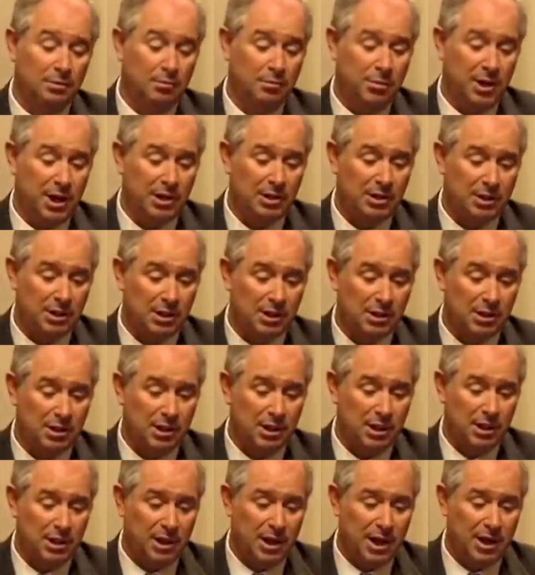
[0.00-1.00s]

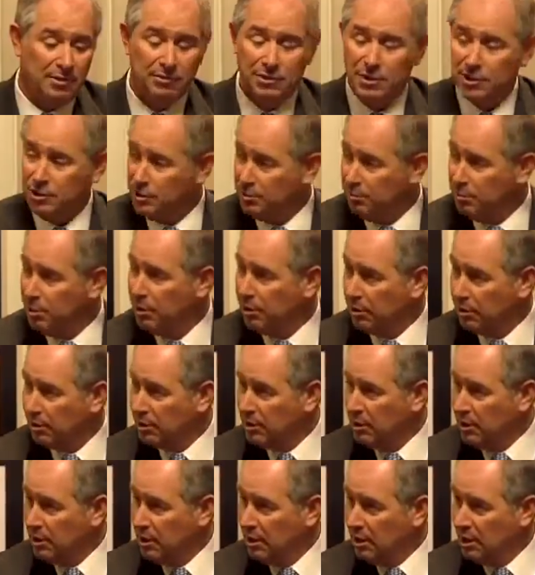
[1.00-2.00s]
basically have disappeared
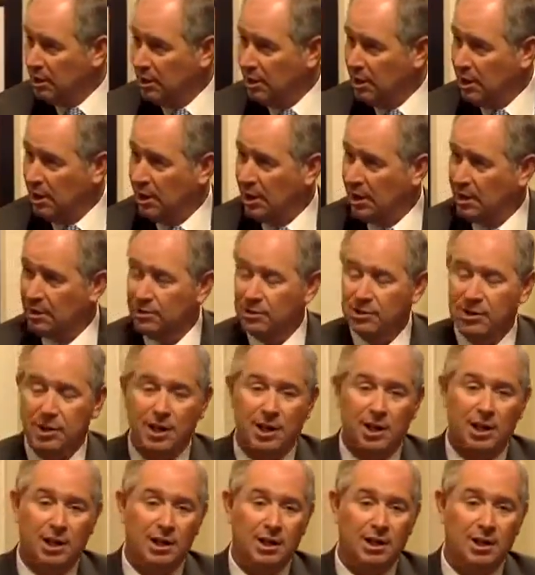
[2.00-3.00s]
as
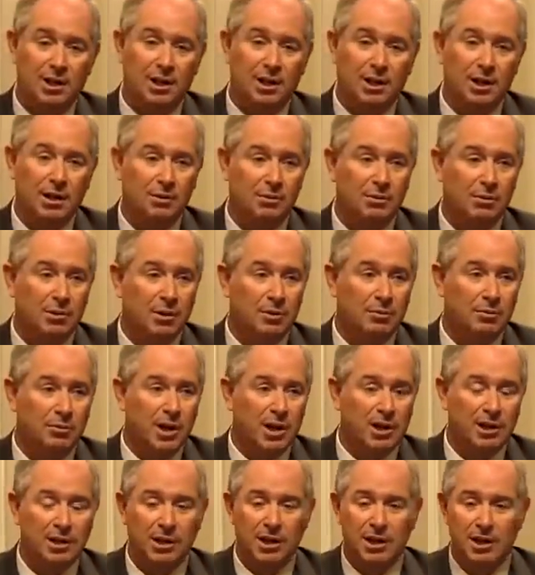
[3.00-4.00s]
a
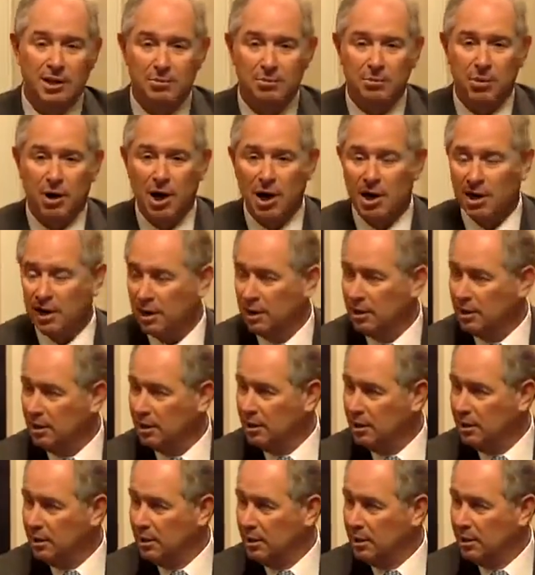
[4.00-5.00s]
regulated body
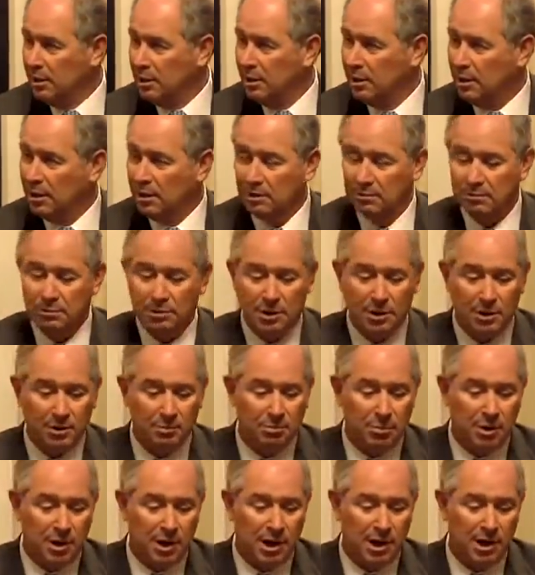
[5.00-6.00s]

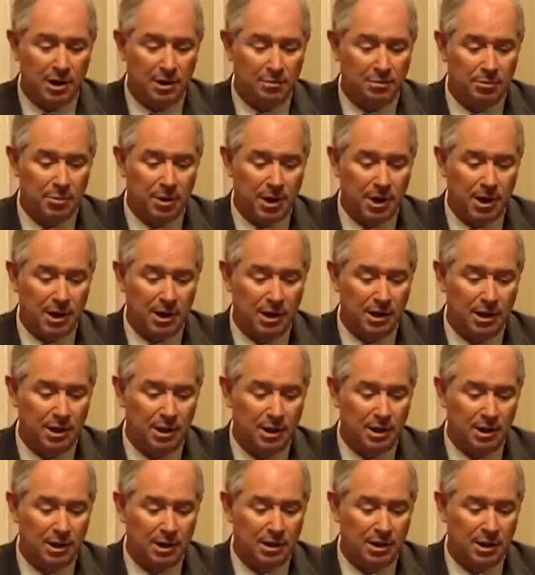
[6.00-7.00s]
by
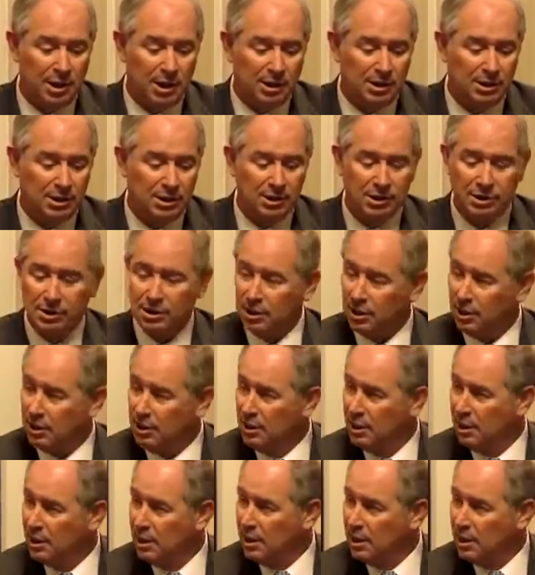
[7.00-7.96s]
the SEC.